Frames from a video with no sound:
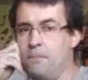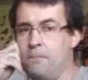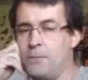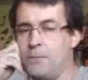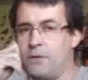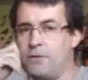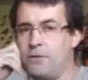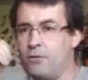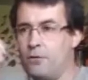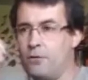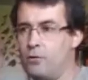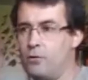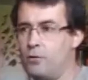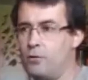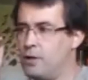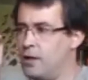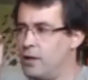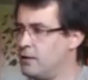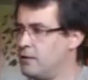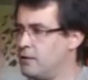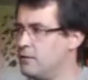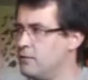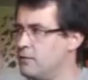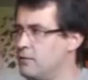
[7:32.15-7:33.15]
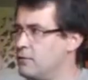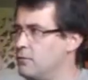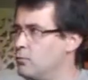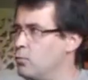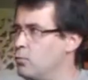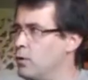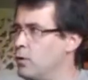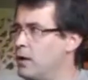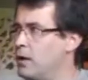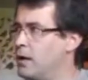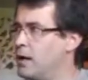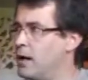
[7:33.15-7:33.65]
So that's
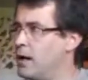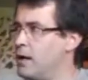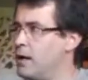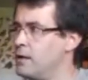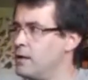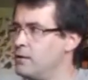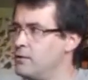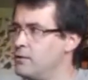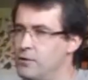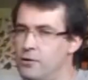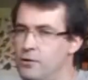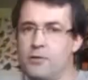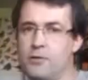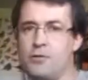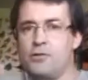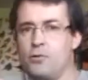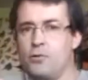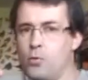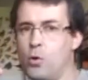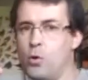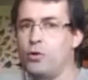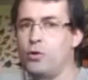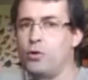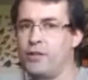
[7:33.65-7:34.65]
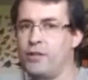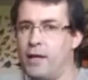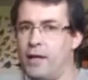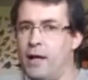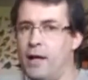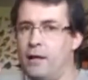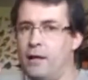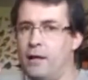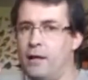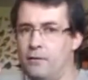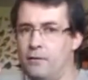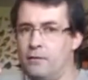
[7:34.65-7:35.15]
when I turned to
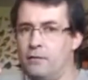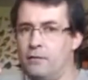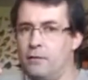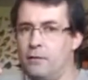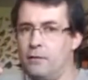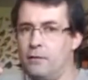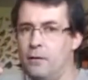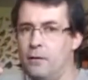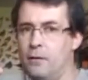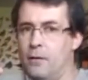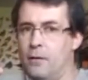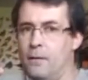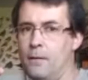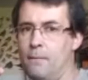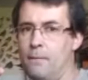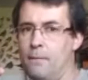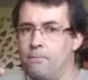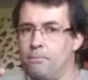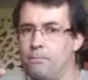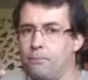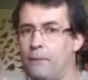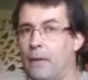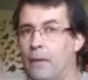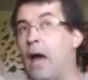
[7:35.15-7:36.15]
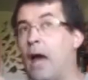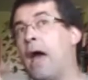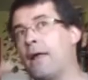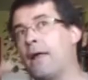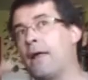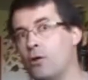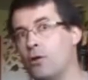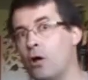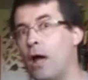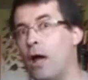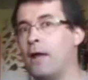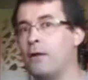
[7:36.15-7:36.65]
watercolors
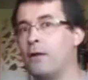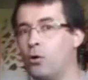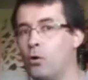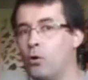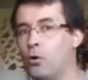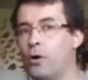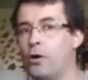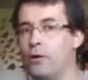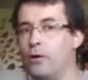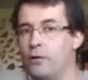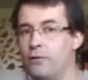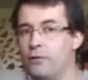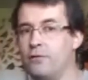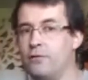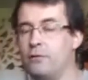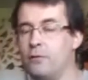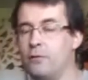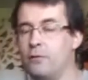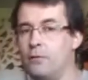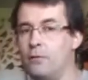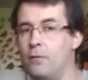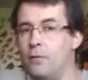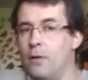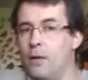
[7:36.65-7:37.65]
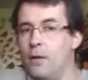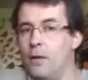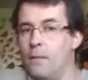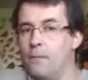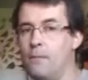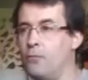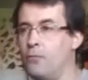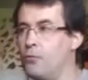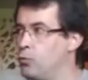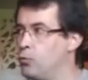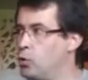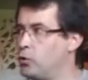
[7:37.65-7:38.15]
and oils.
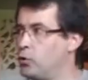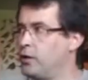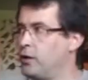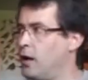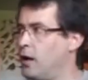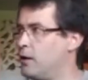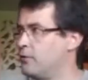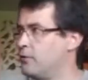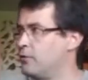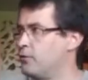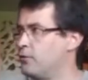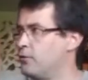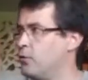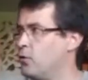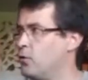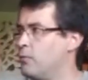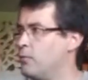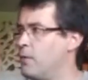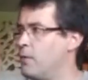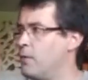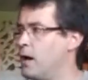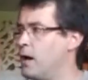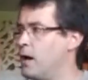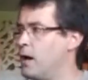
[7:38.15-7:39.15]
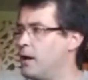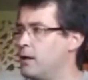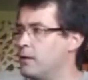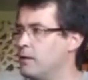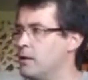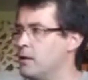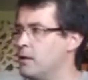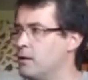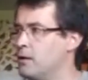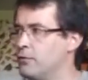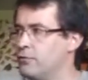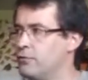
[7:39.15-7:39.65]
Watercolors for my
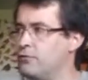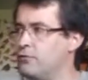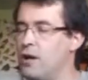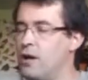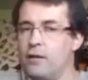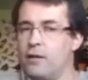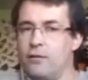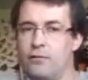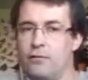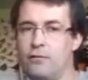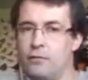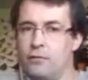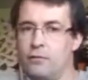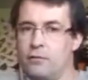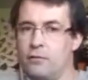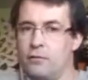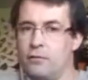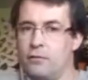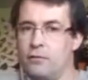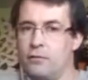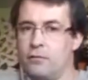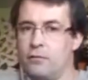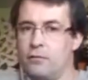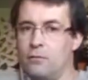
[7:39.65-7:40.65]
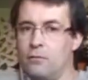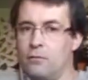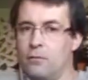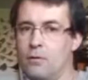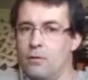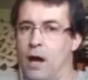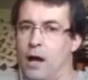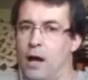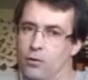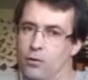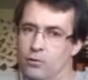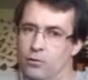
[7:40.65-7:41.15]
illustrations.
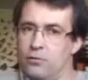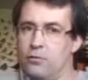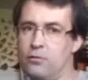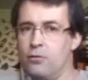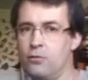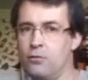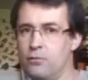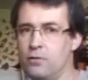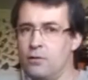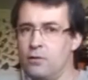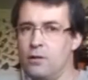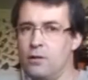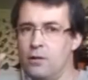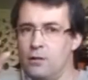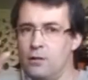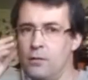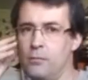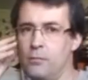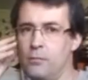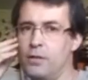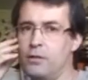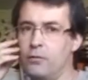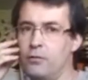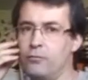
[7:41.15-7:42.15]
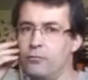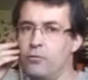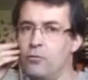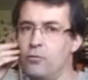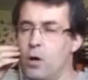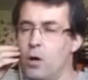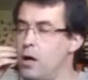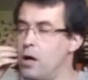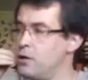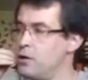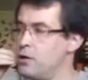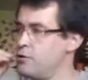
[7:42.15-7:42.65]
I also use a little bit of
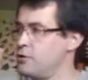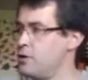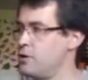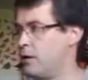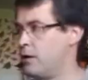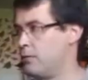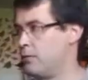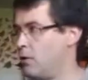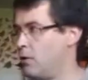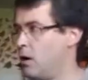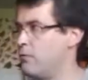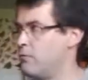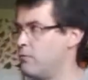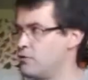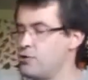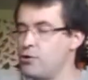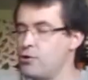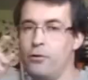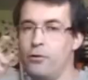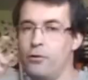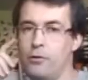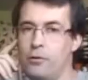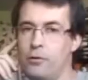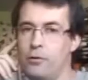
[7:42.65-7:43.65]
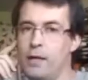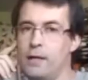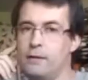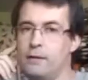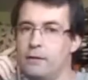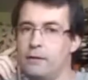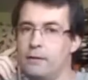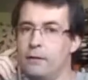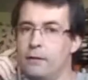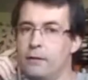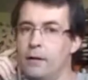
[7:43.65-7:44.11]
gouache. I will show you later.